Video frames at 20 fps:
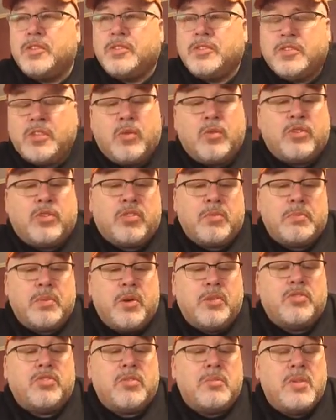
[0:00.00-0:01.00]
That was
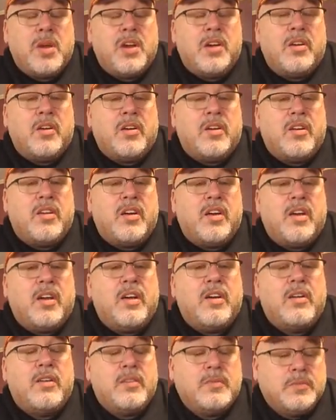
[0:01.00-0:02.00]
supposed to be here
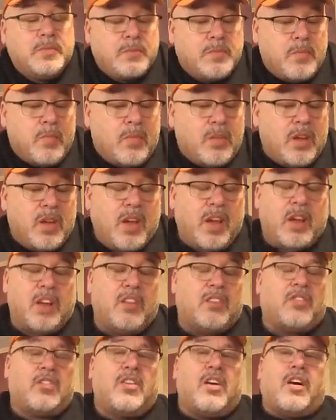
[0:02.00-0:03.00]
today, and
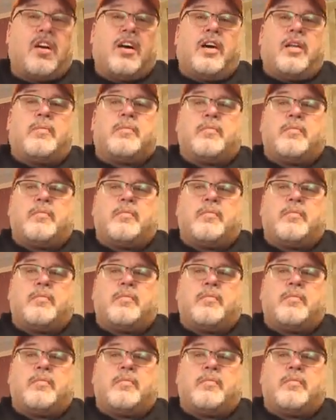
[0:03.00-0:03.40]
it's not.